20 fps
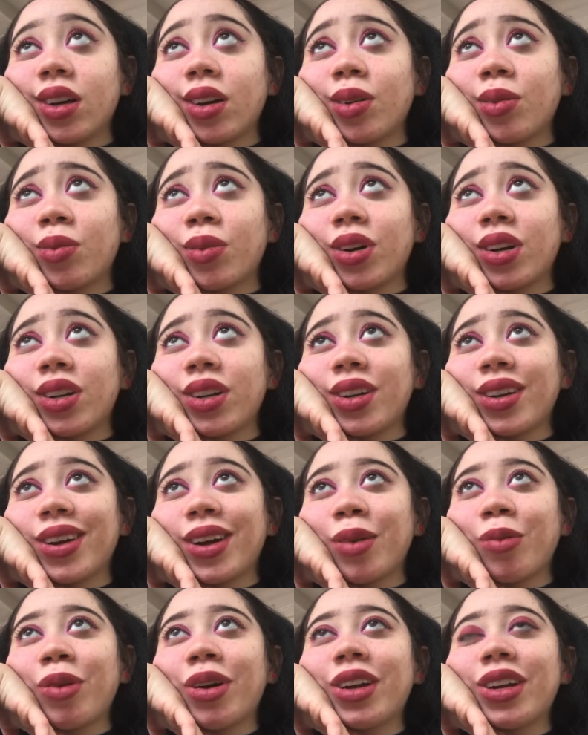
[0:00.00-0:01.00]
don't know.
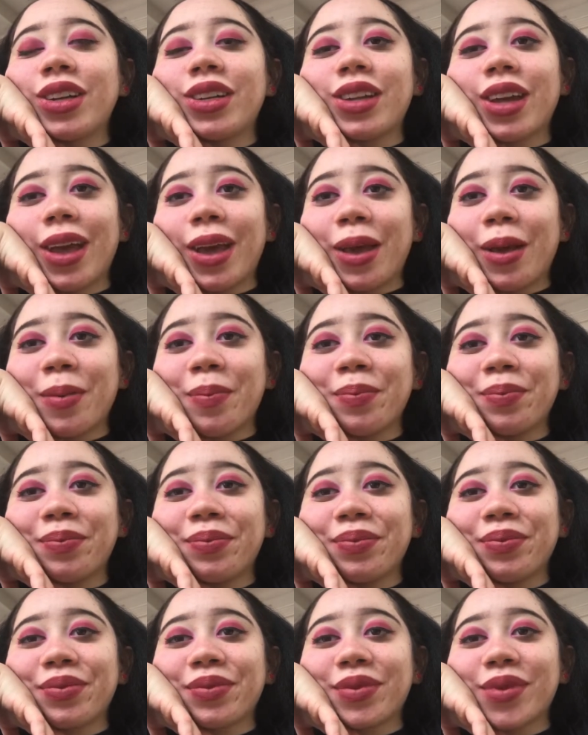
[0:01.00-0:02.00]
I want a name
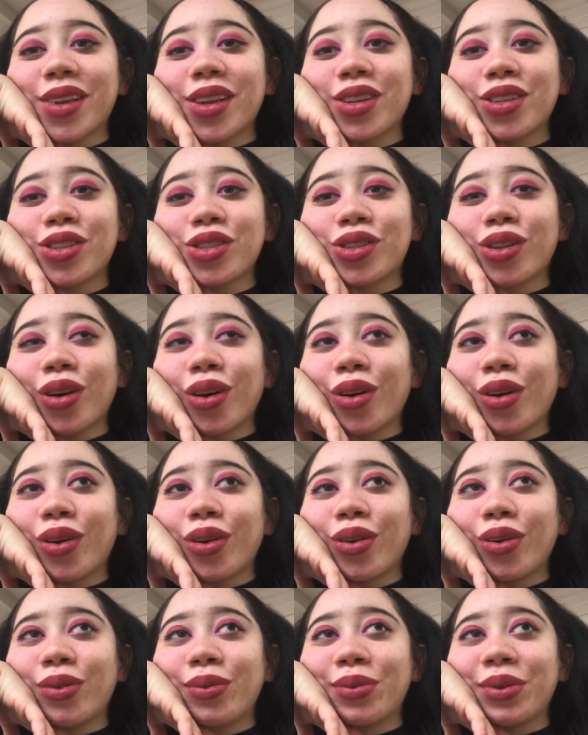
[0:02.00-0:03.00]

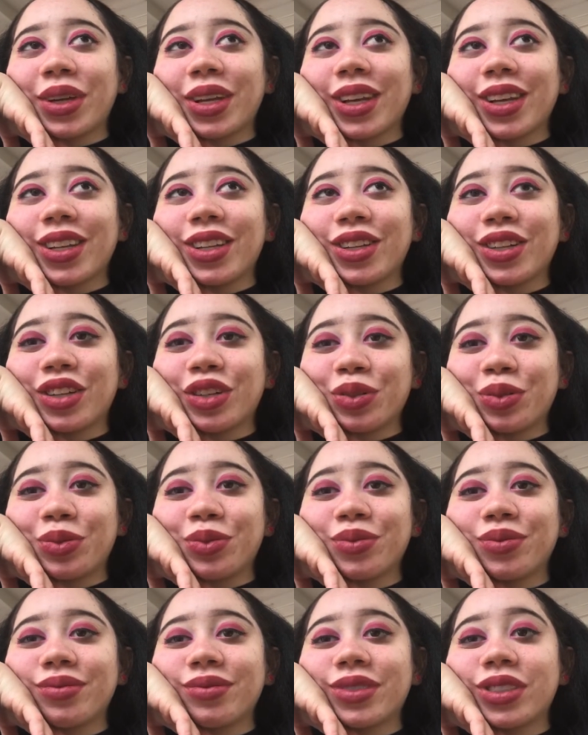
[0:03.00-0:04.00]
so we can, you know,
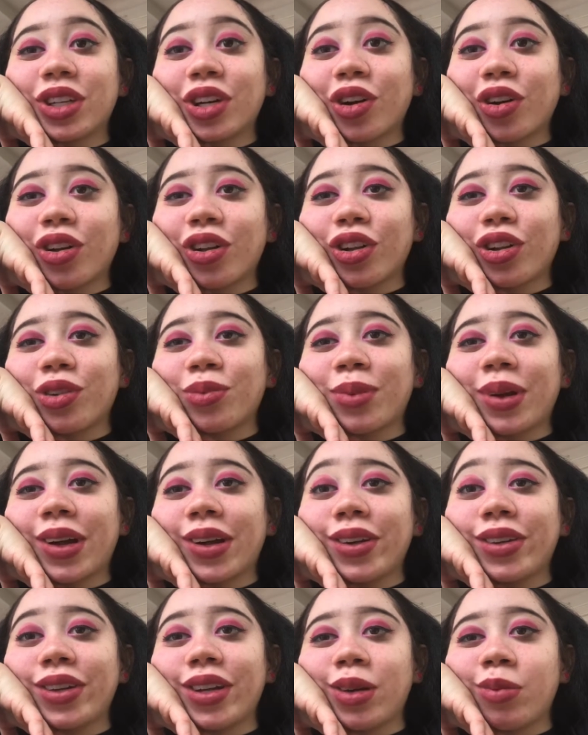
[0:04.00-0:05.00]
start calling her by
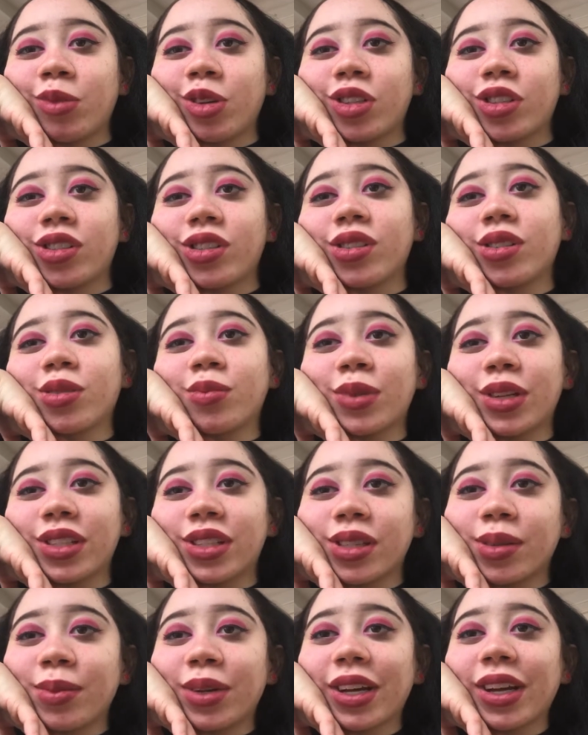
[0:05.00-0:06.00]
her name while she's still in my
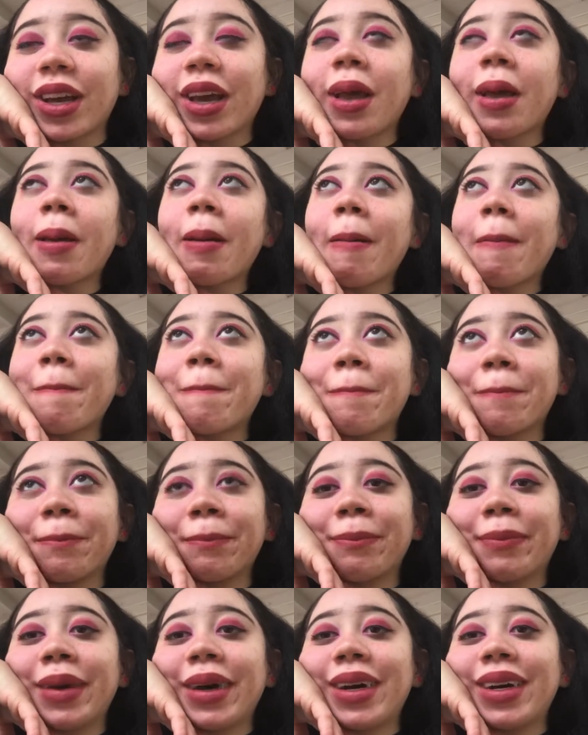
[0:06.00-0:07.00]
stomach.
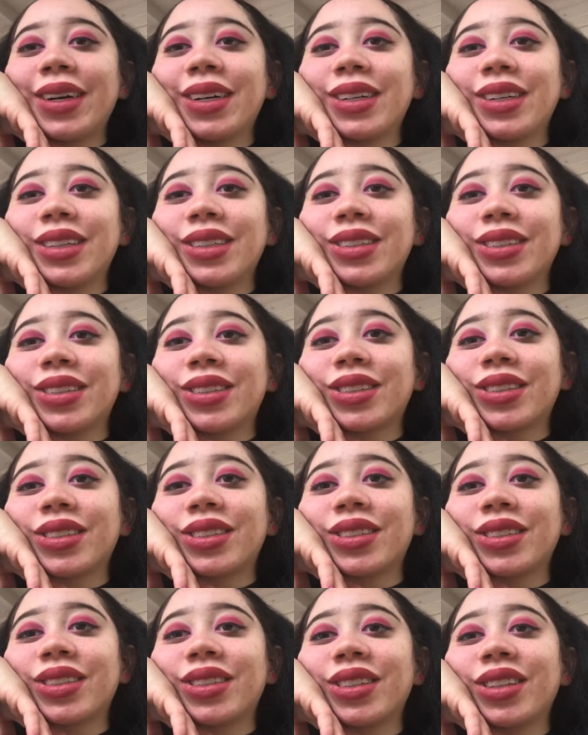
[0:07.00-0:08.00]
But
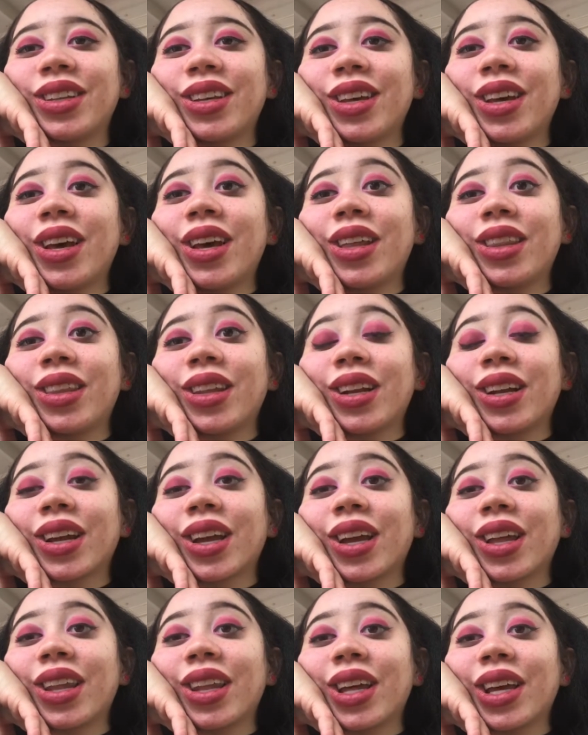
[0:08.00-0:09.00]
then
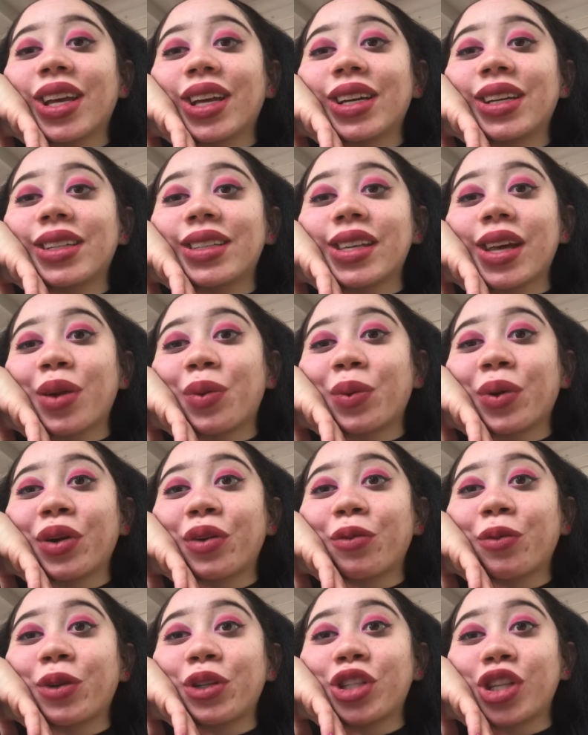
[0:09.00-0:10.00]
again, like I said, what
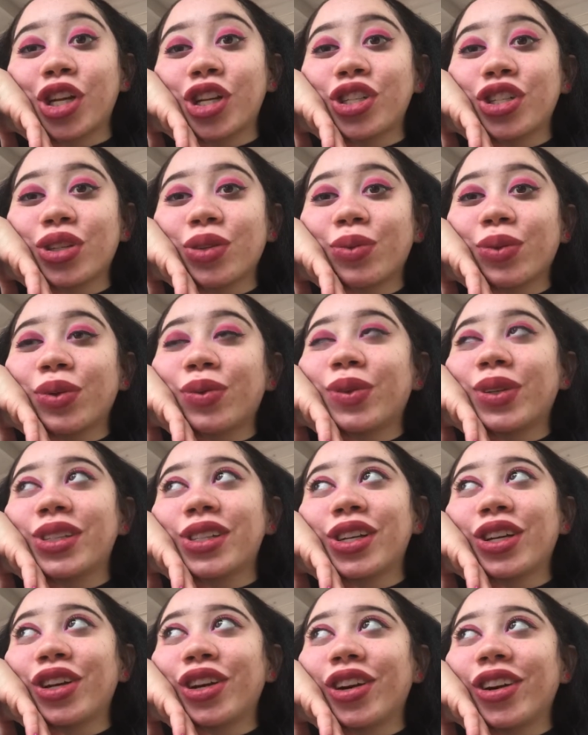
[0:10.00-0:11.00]
if we change it when we
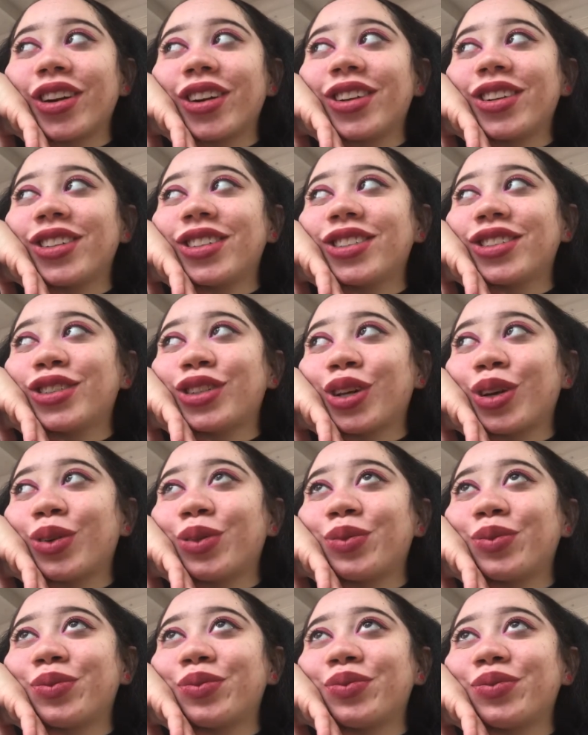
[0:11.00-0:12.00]
see her? So
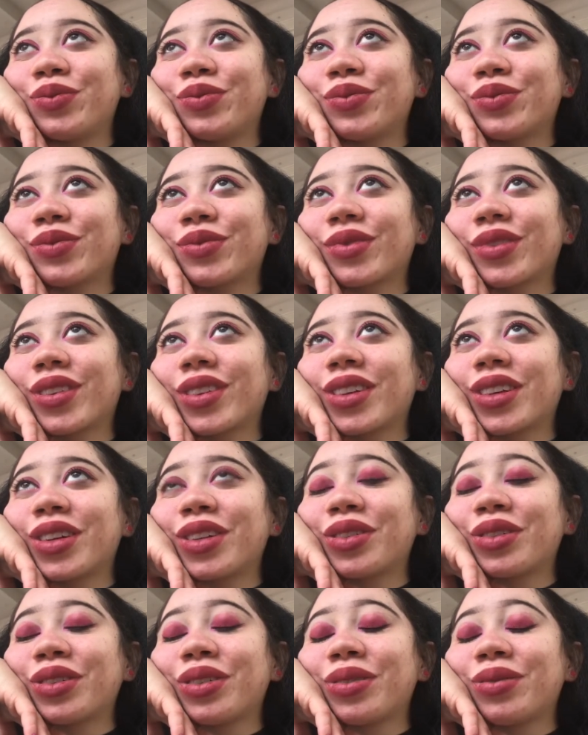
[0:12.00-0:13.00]
I
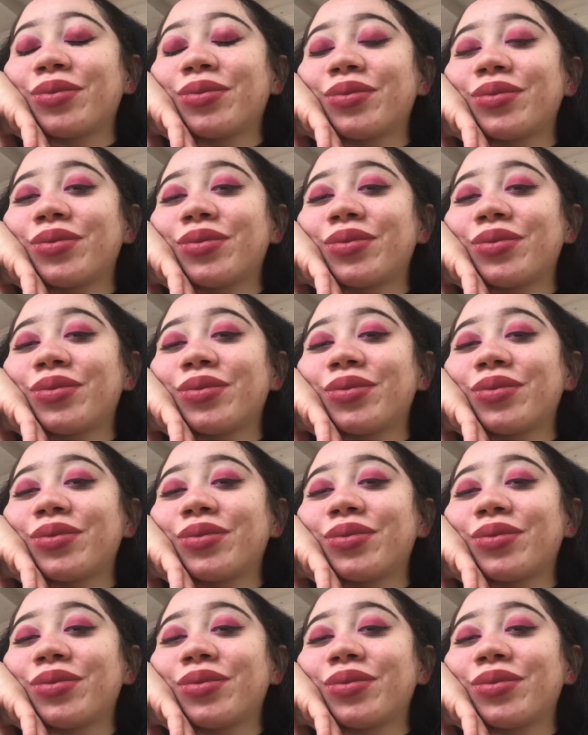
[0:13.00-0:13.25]
don't know.